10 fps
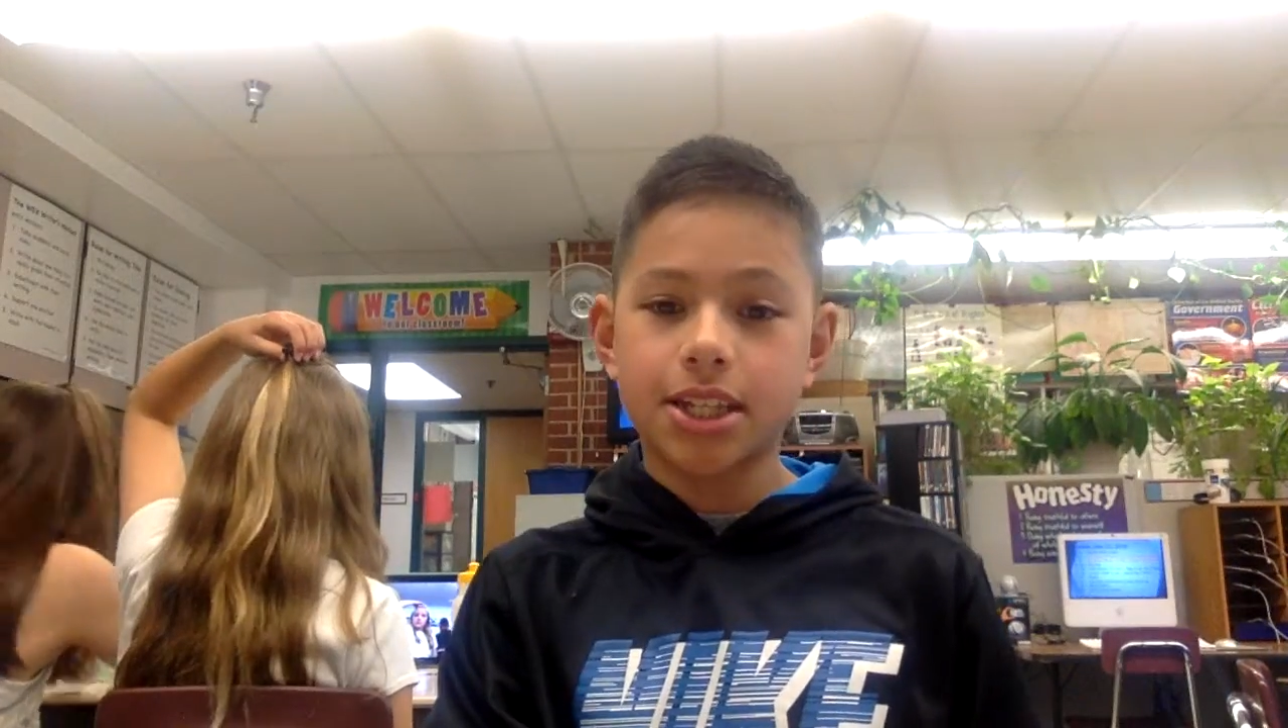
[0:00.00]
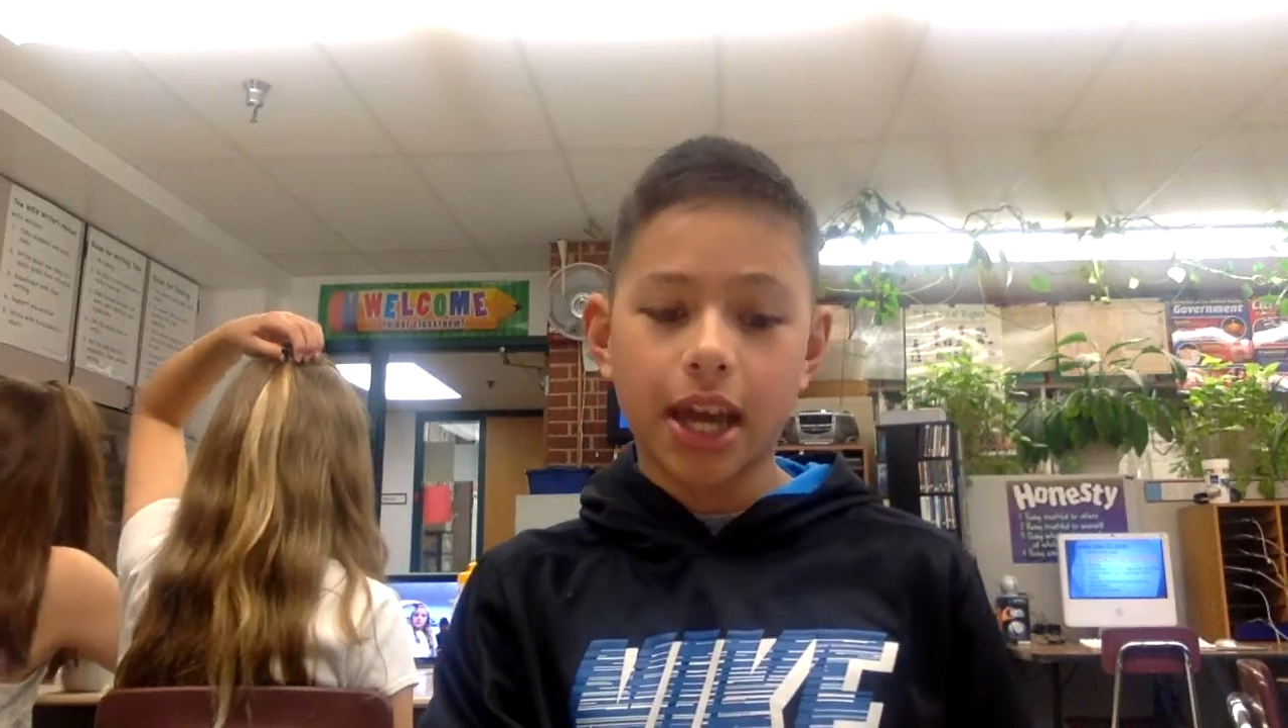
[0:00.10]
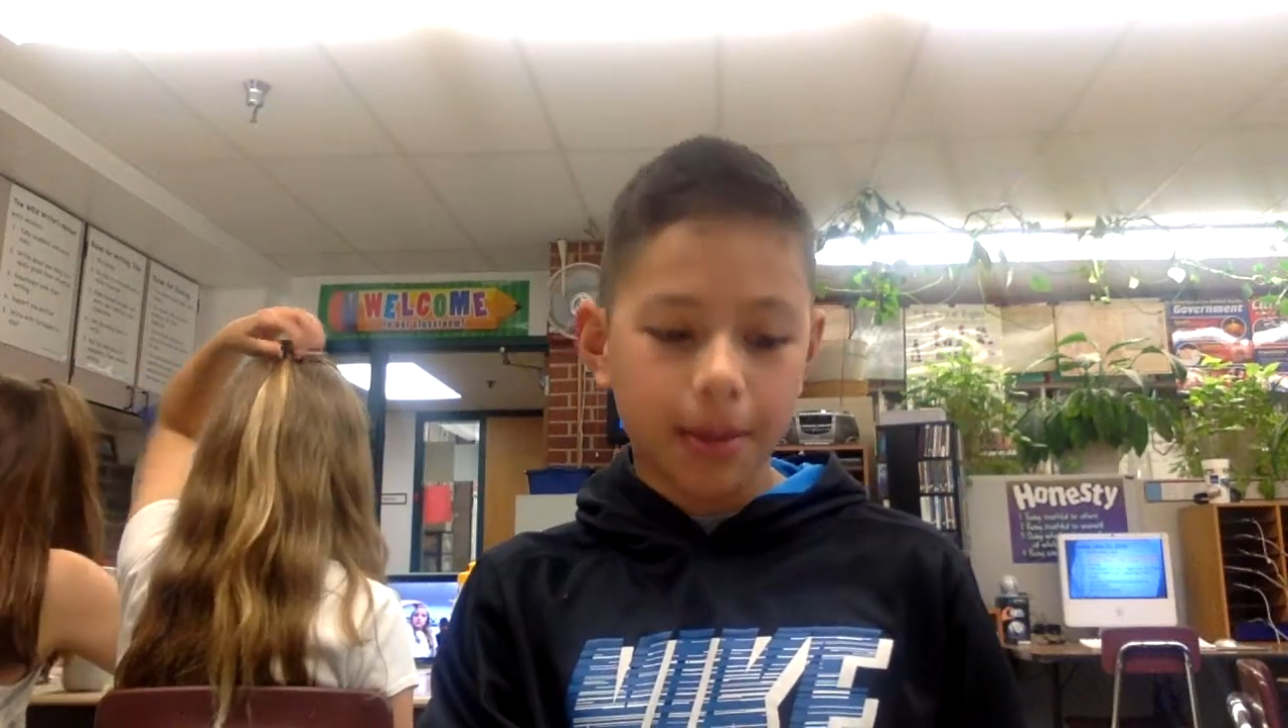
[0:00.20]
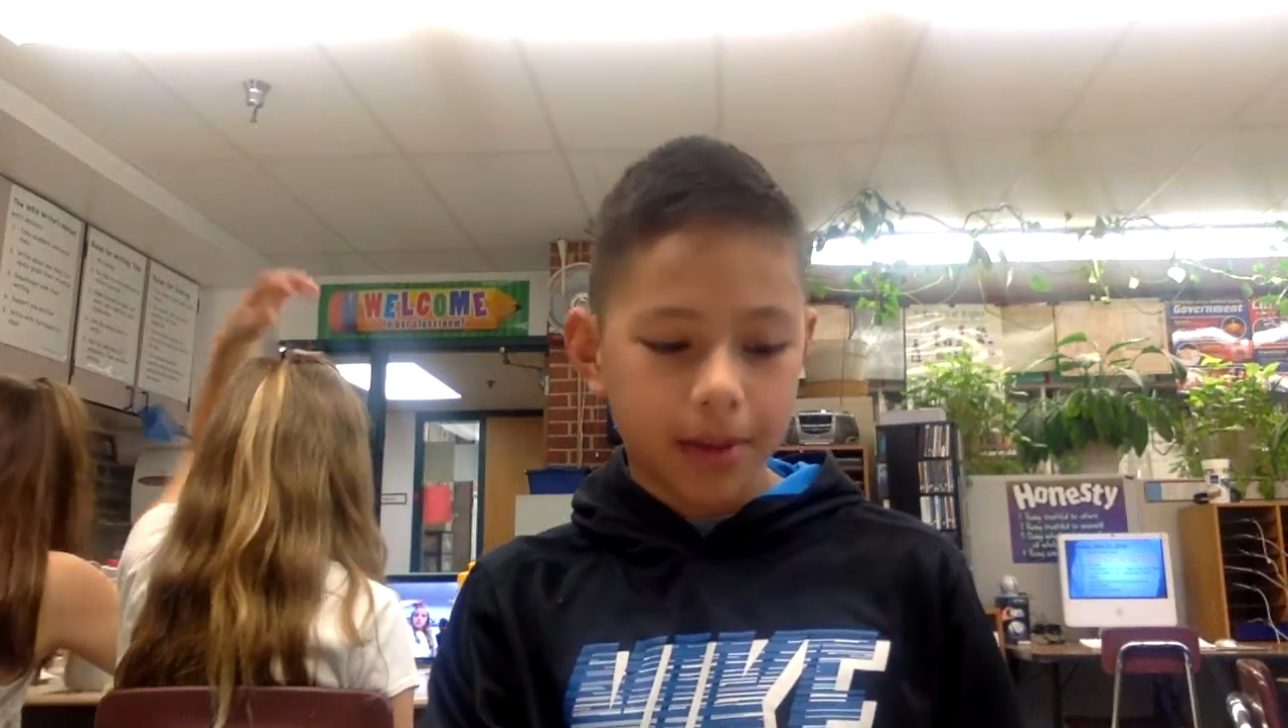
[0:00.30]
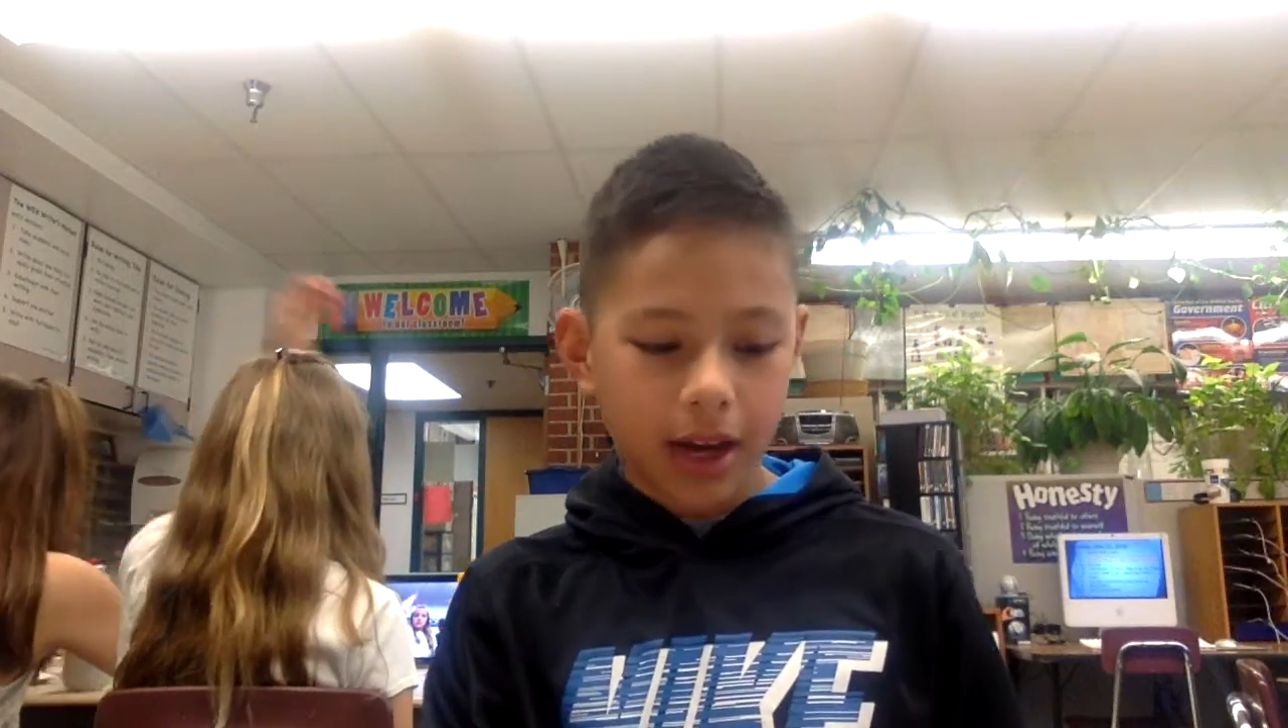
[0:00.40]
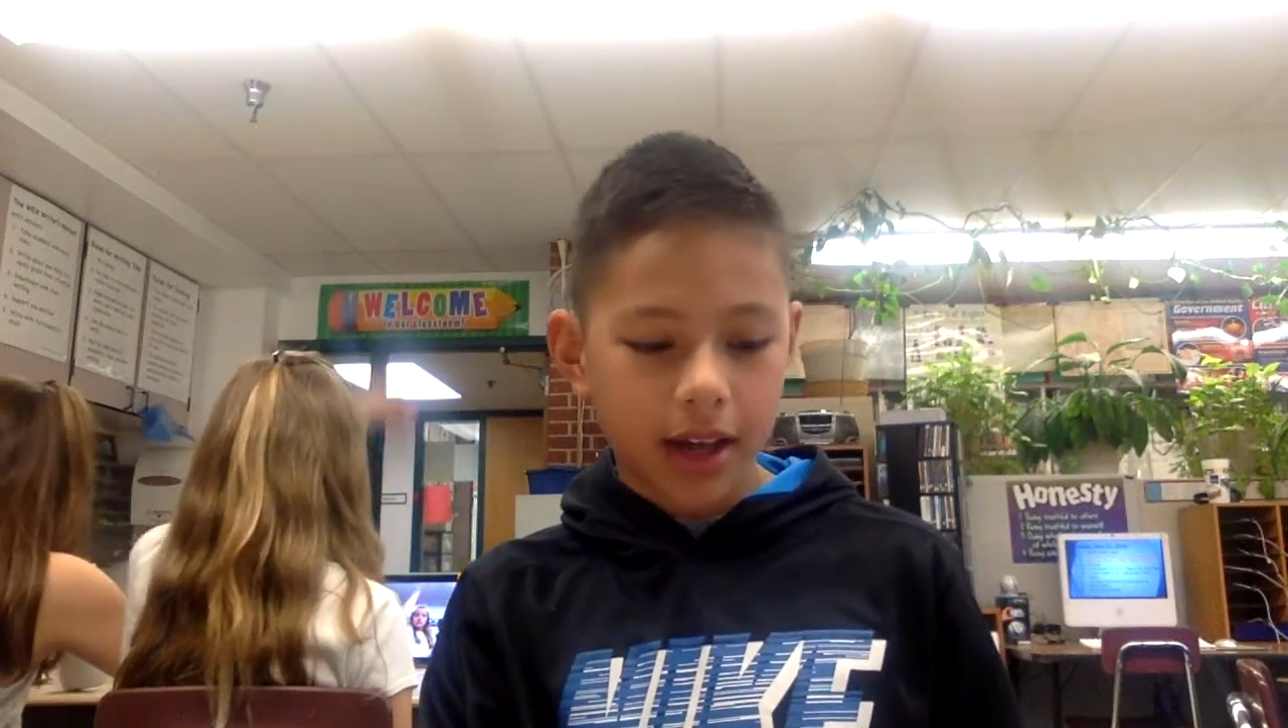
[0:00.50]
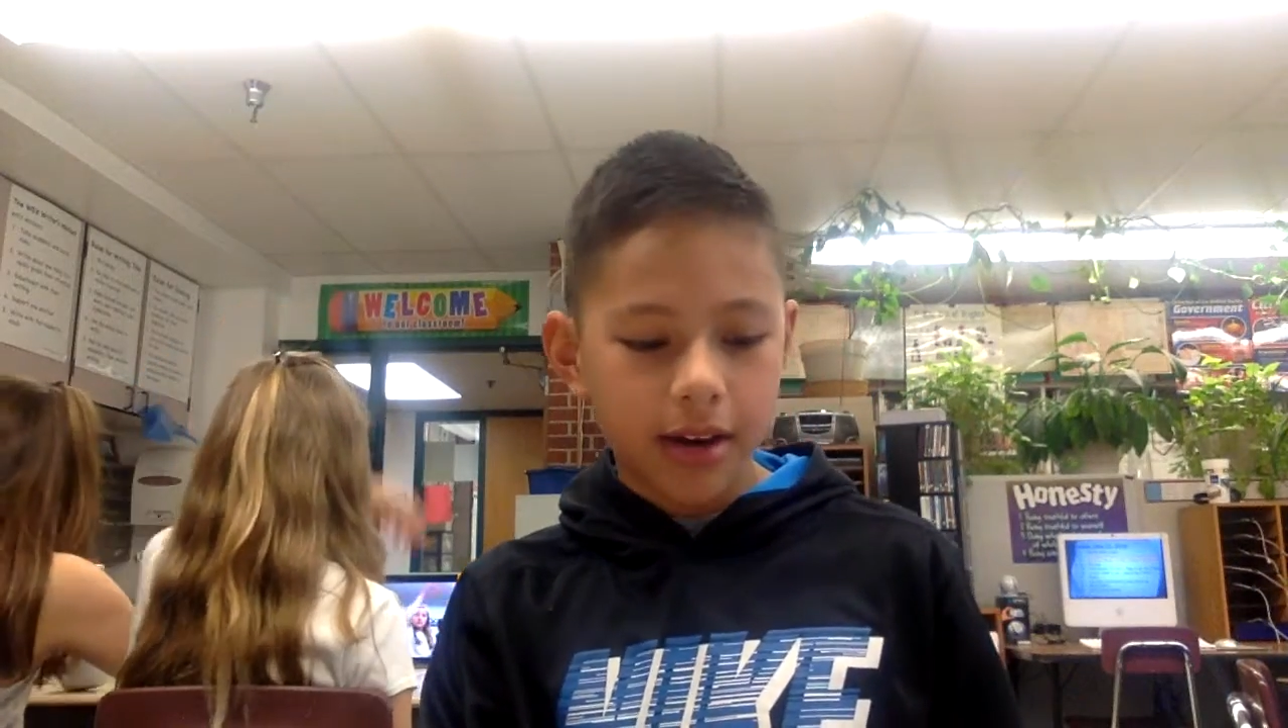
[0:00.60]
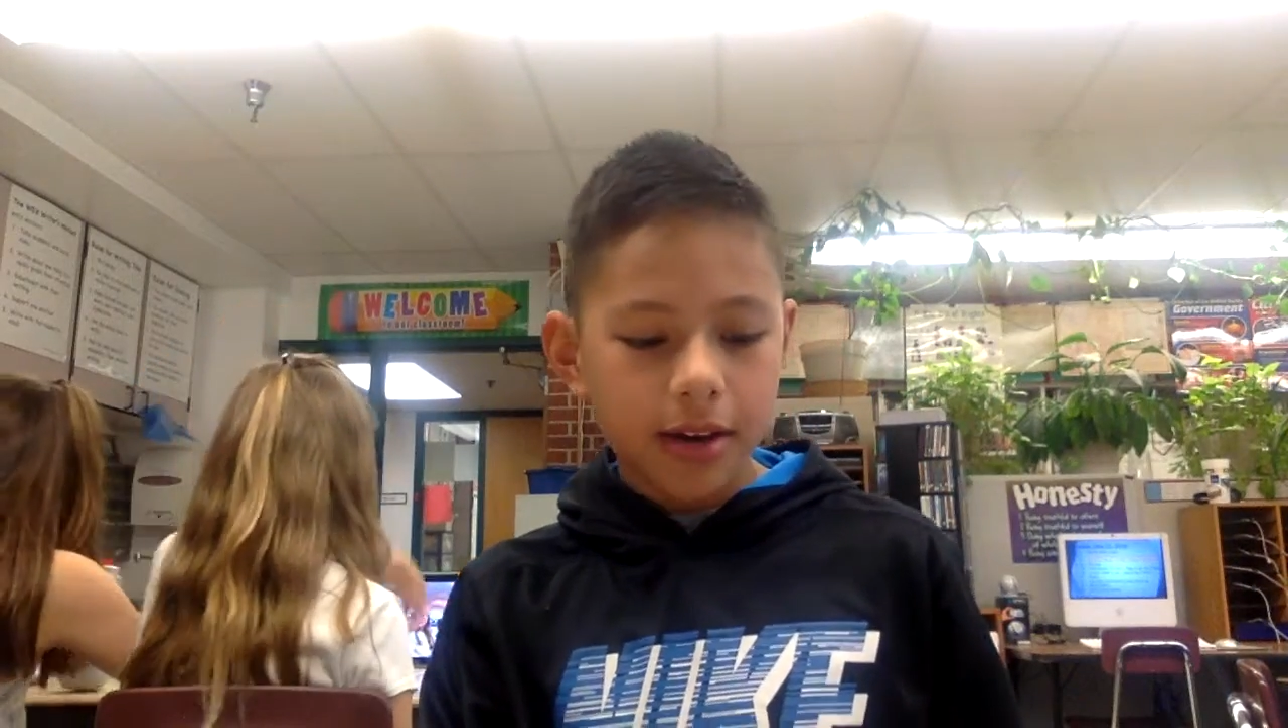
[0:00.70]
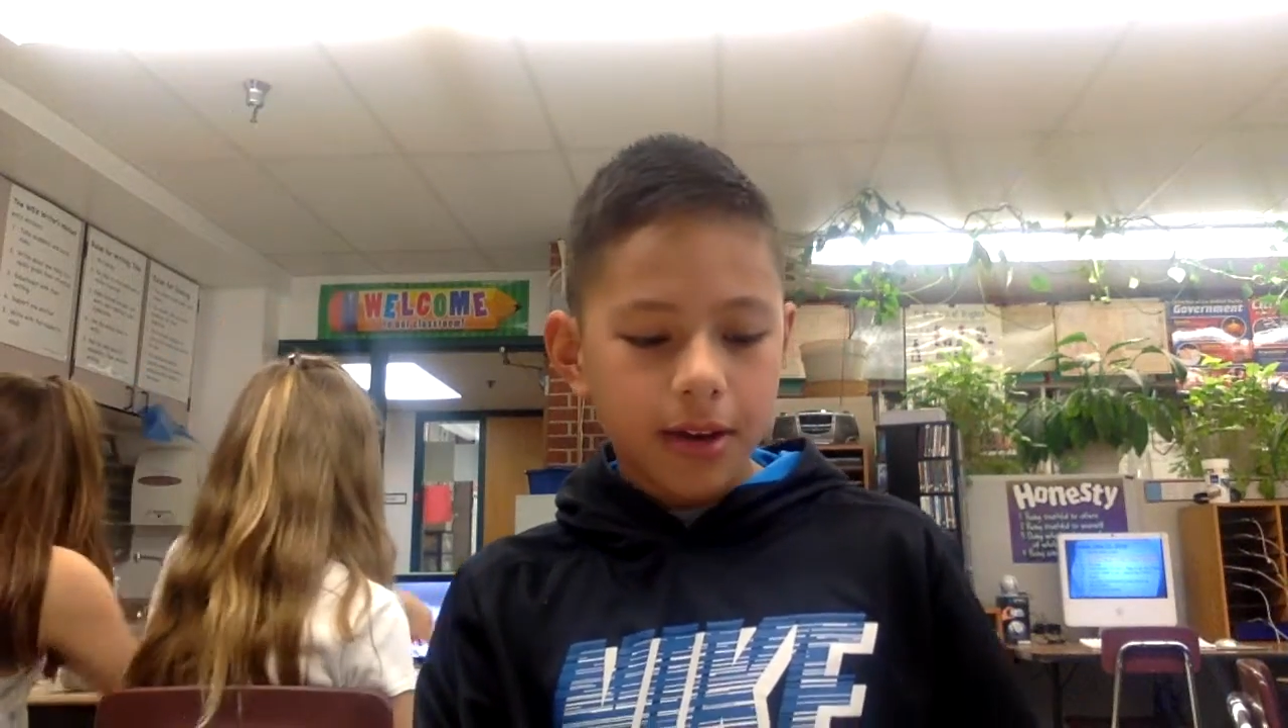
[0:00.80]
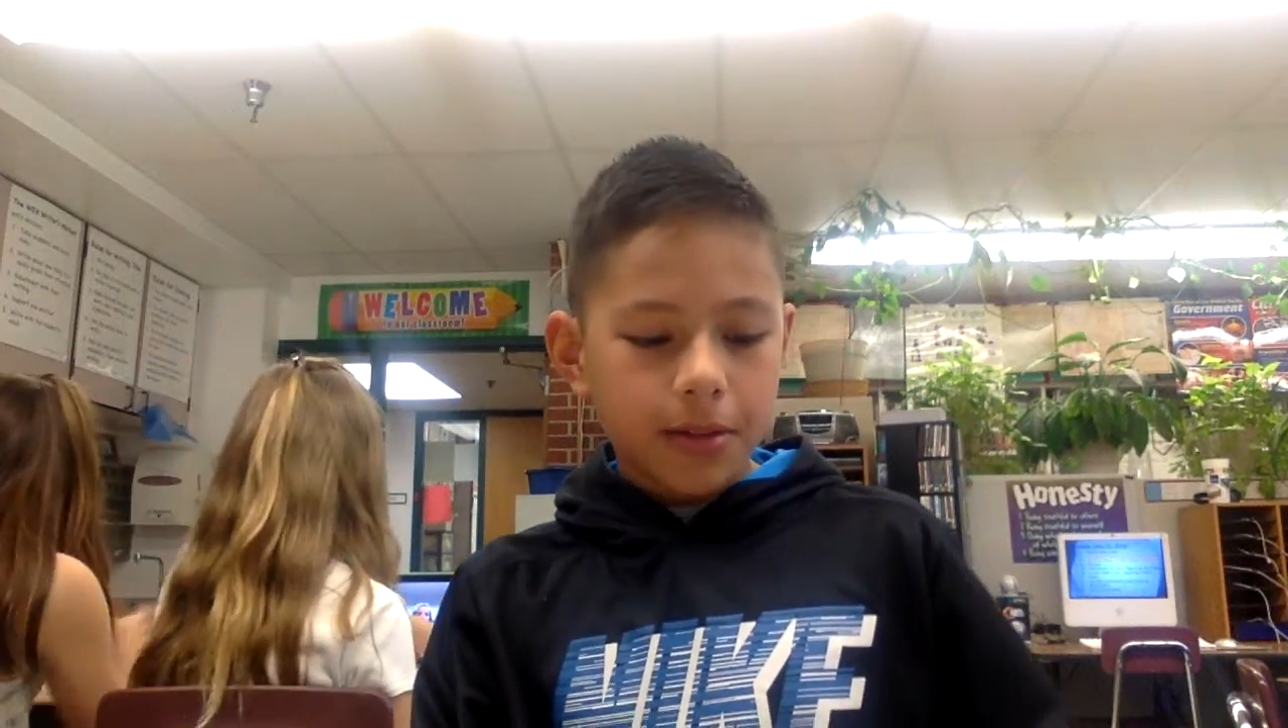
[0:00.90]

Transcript: name yet,